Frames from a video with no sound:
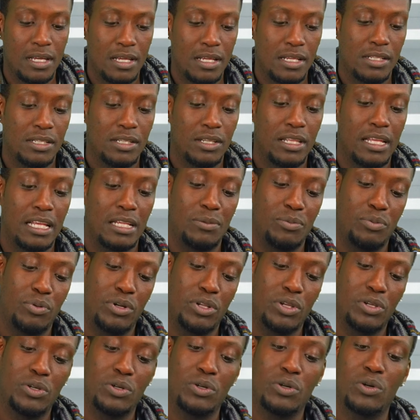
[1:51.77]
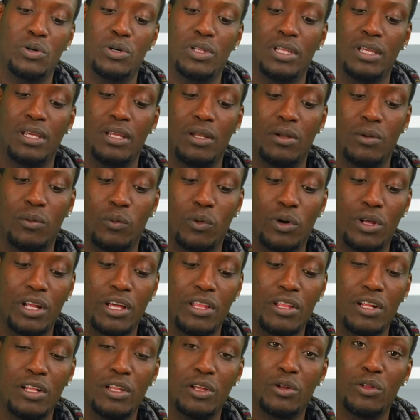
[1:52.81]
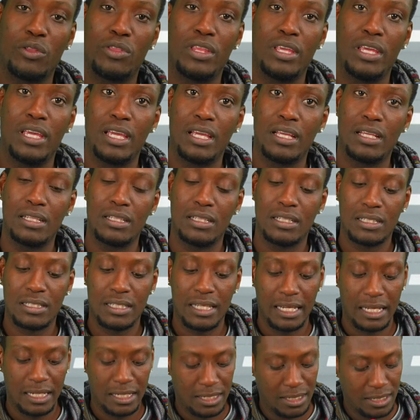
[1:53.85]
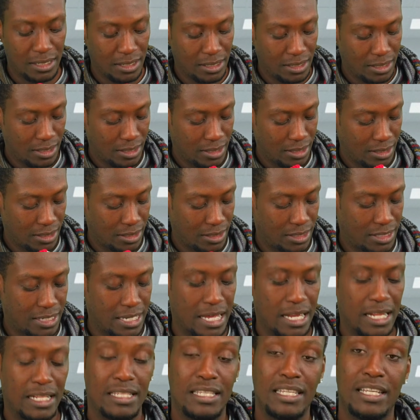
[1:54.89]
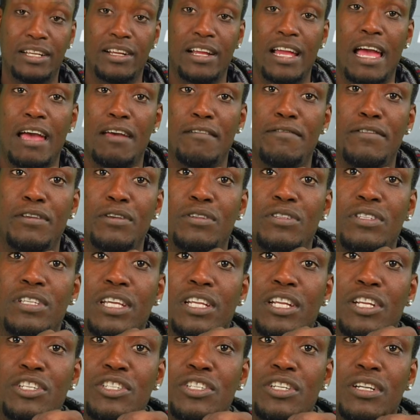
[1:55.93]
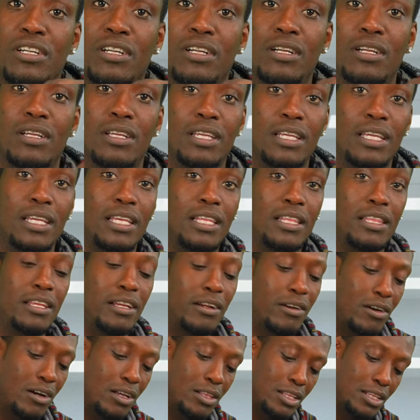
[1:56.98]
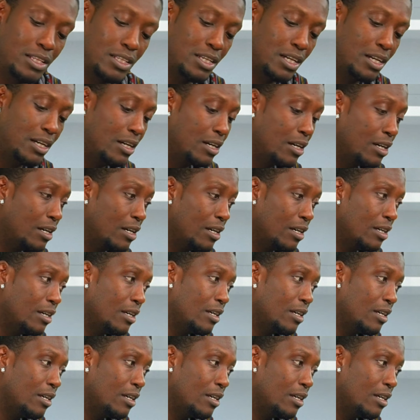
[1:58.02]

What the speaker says: so that's pretty cool. And then one other little thing, it looks like it's got a Tinker Hatfield signature in there on the tongue.